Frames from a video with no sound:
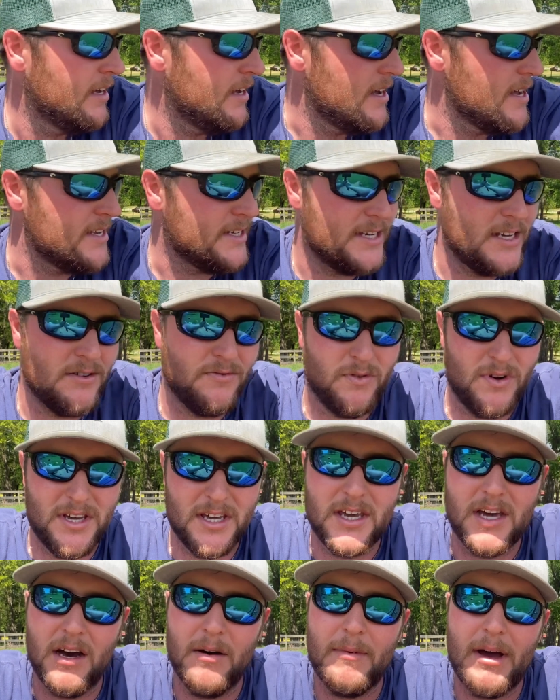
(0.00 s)
See if we
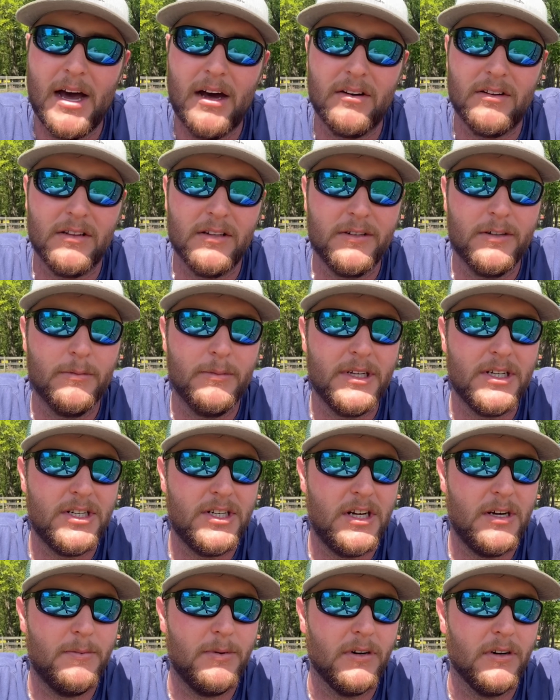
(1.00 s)
can come out a little bit
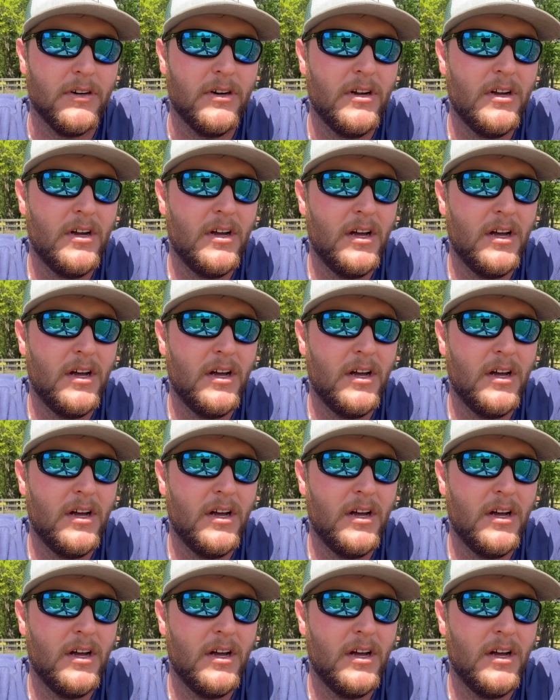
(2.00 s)
cheaper,